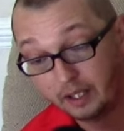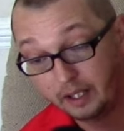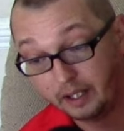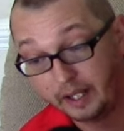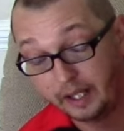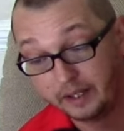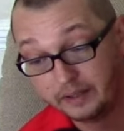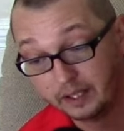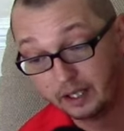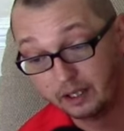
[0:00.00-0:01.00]

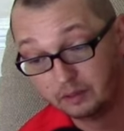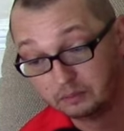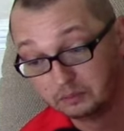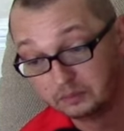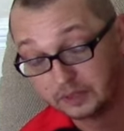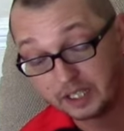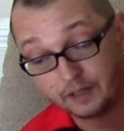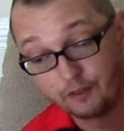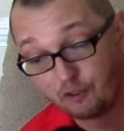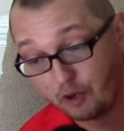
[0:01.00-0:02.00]
I
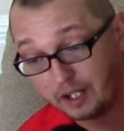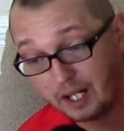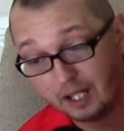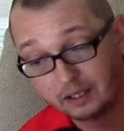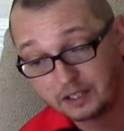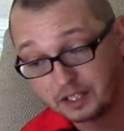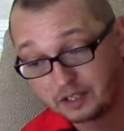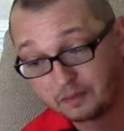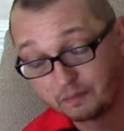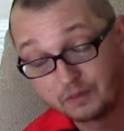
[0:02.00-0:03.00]
said, for
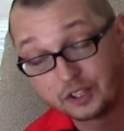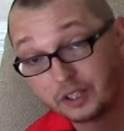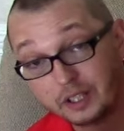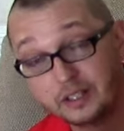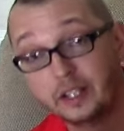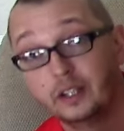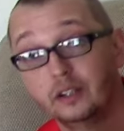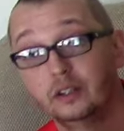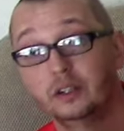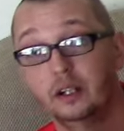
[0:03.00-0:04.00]
$40, it's a good
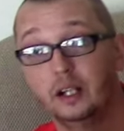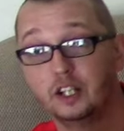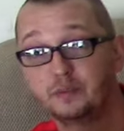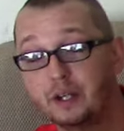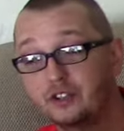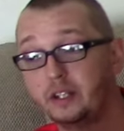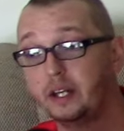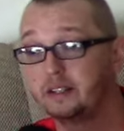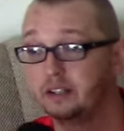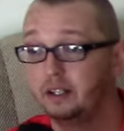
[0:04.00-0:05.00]
deal, especially
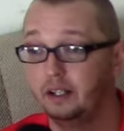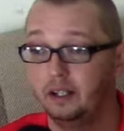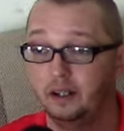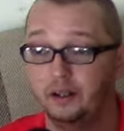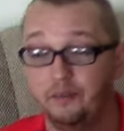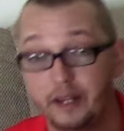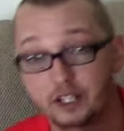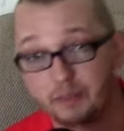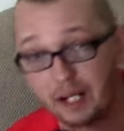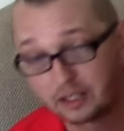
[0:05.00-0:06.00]
as a
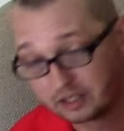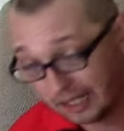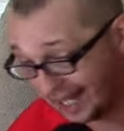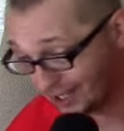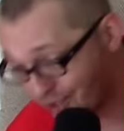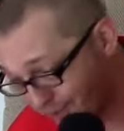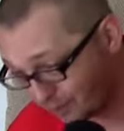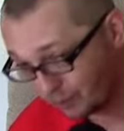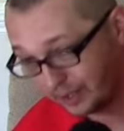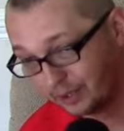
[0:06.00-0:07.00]
Xbox /
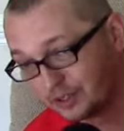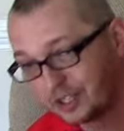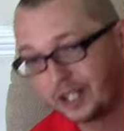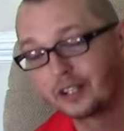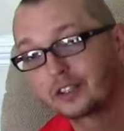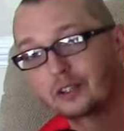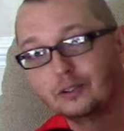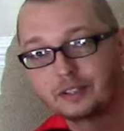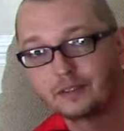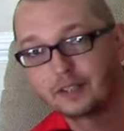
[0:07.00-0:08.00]
Windows 10
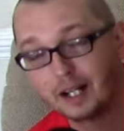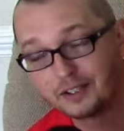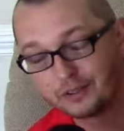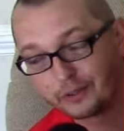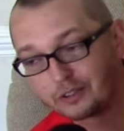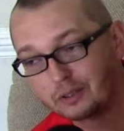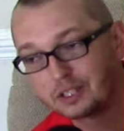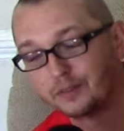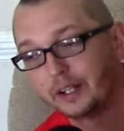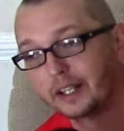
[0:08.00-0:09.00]
exclusive, console
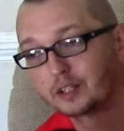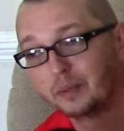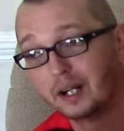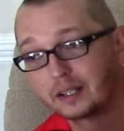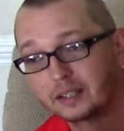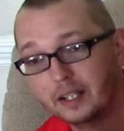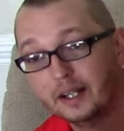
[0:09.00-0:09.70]
exclusive on Xbox.